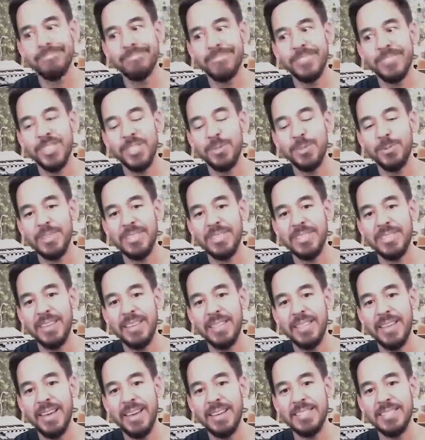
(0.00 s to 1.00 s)
Just want to say
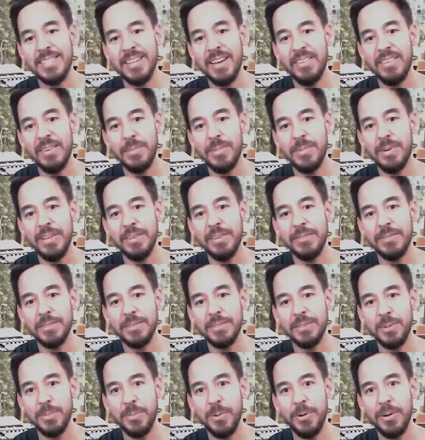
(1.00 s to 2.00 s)
thanks to everybody for
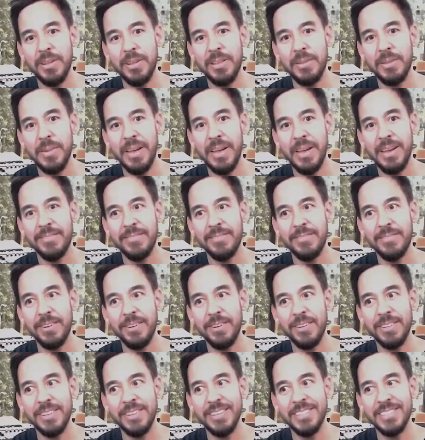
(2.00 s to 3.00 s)
supporting the band for
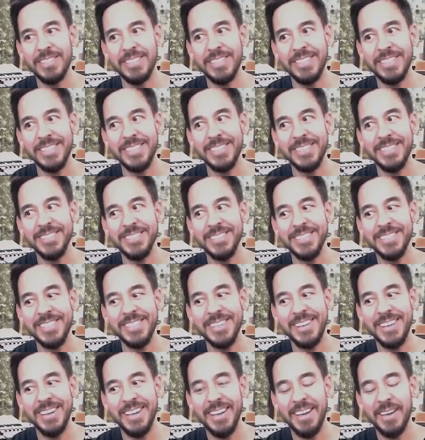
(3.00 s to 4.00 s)
all these years
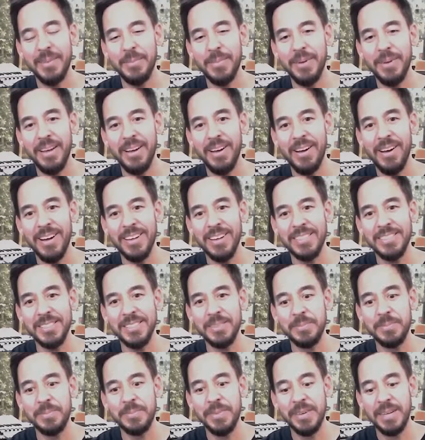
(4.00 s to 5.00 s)
and being
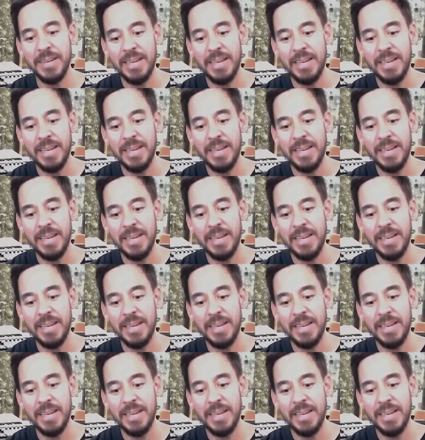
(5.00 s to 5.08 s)
awesome.